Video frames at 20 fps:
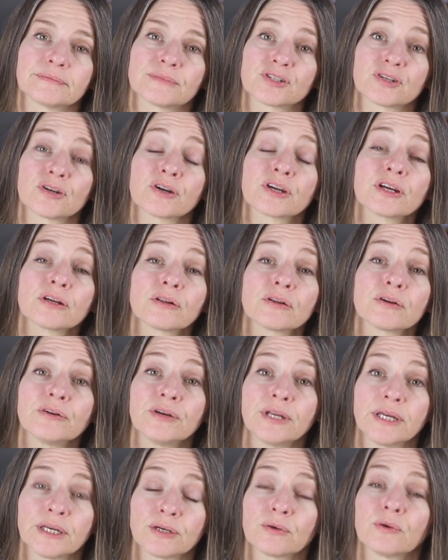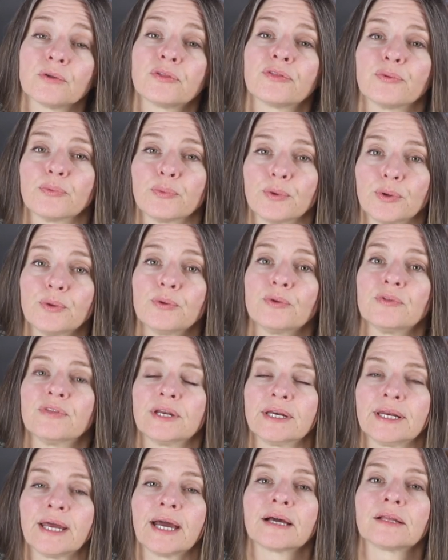circular needle through
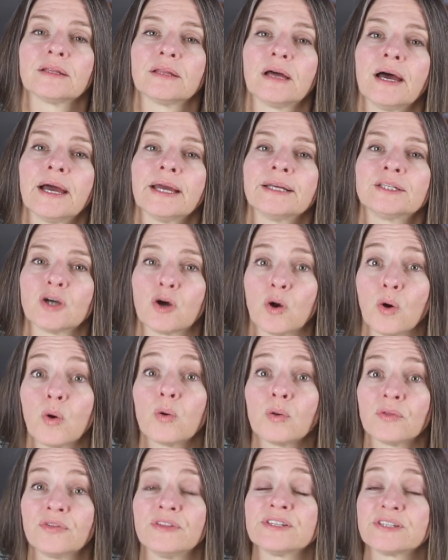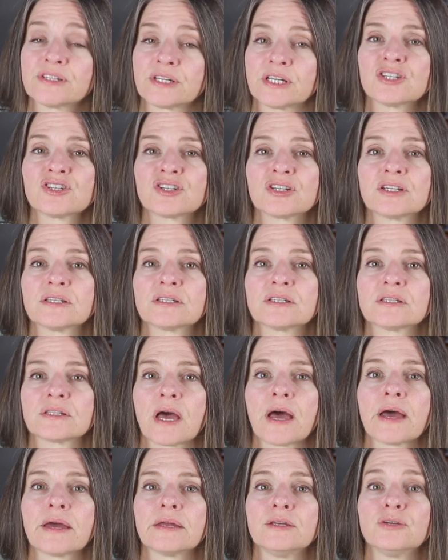the neckline to hold the stitches
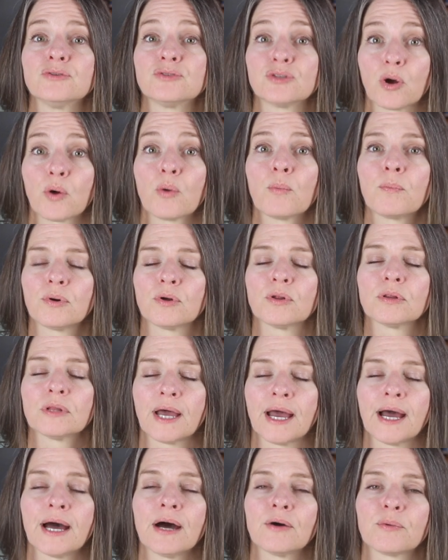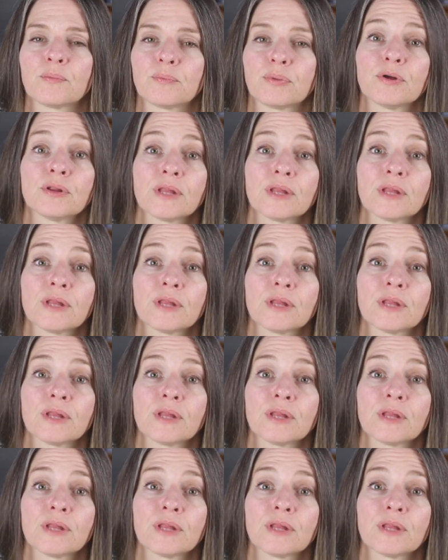that you don't pull out,